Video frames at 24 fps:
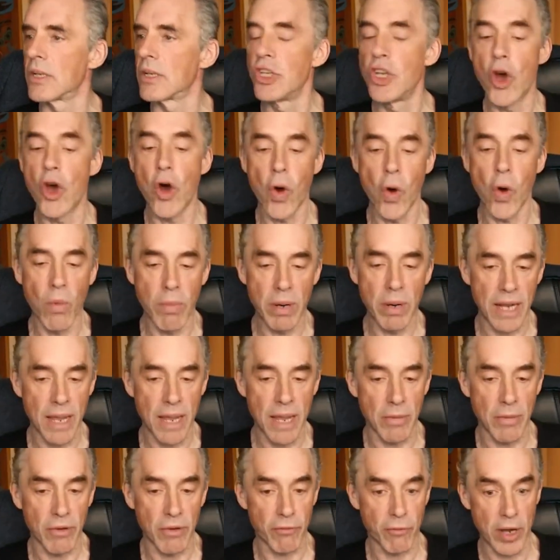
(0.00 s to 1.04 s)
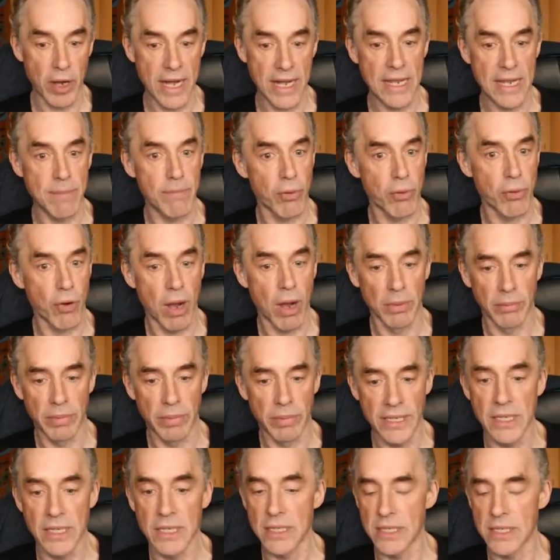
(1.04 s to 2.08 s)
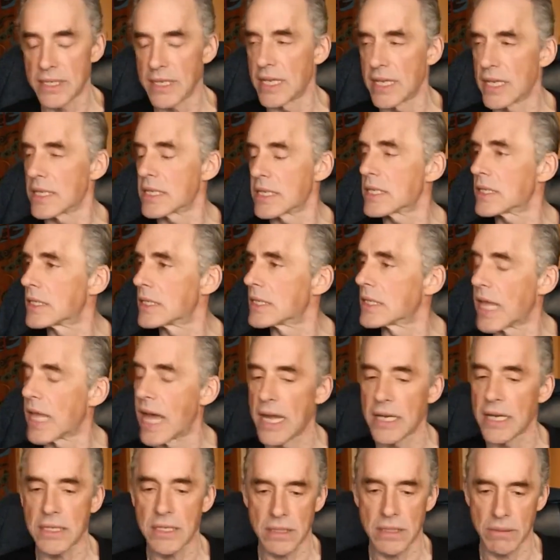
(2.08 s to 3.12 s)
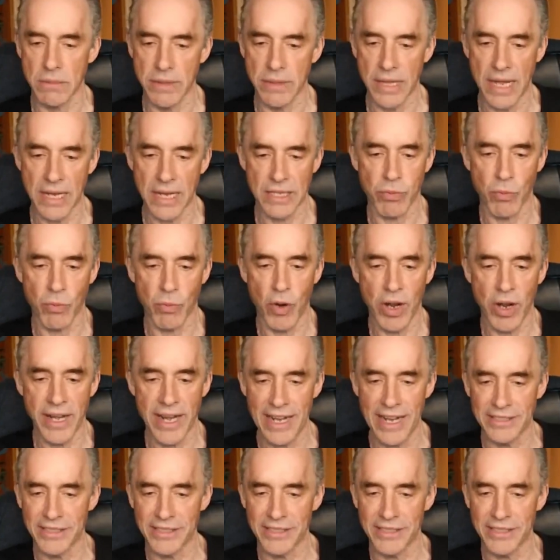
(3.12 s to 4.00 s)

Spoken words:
No, but I'm afraid he probably exists. That's one